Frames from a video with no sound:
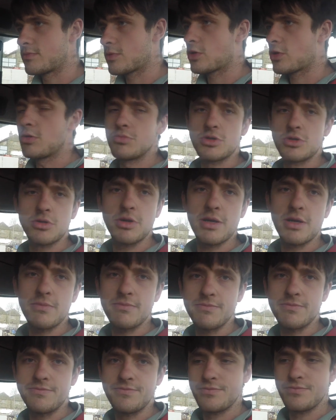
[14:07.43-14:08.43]
Comes to it,
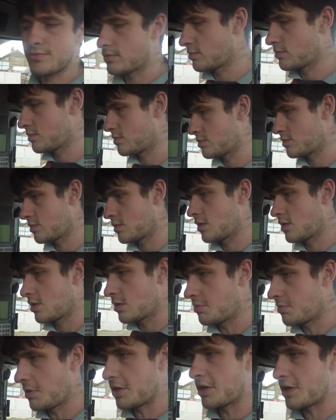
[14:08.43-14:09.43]

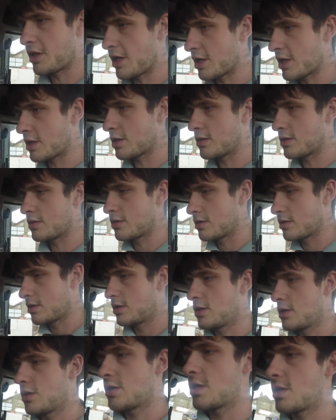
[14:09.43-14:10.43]
the bloody thing,
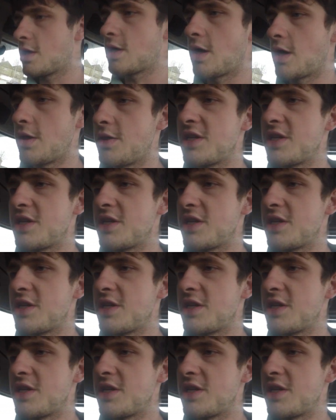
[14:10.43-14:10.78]
I got